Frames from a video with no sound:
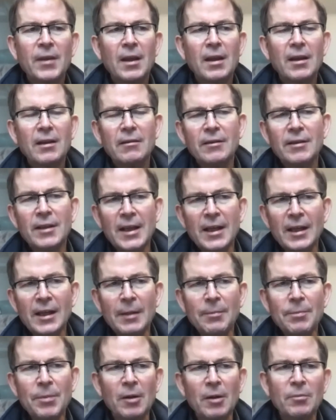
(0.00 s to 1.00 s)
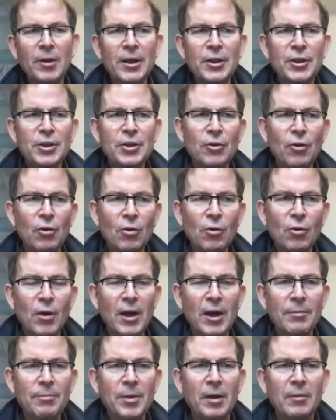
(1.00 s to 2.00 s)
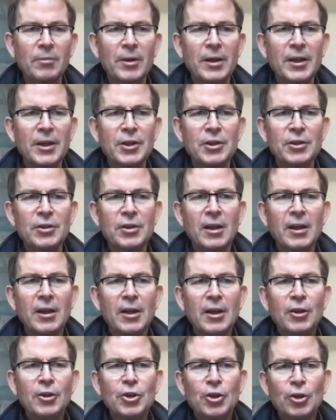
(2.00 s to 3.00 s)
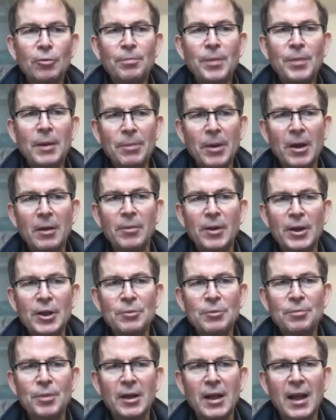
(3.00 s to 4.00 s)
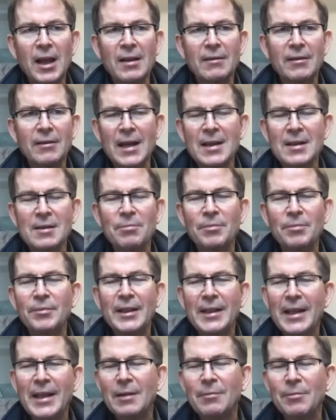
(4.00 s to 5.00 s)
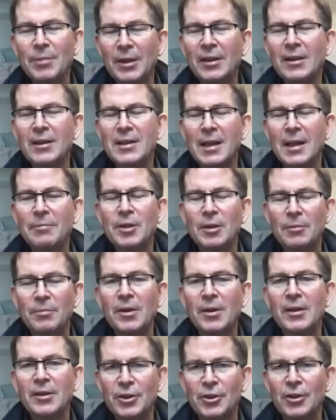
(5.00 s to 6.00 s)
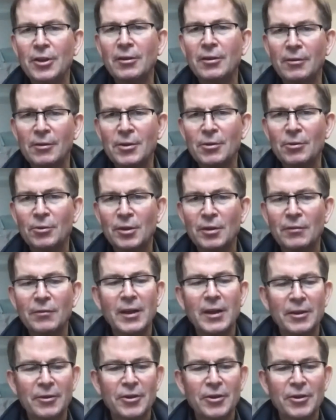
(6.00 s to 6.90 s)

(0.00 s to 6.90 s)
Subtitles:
nearly published, not quite published, should be published, but hasn't yet been accepted by a journal sort of literature.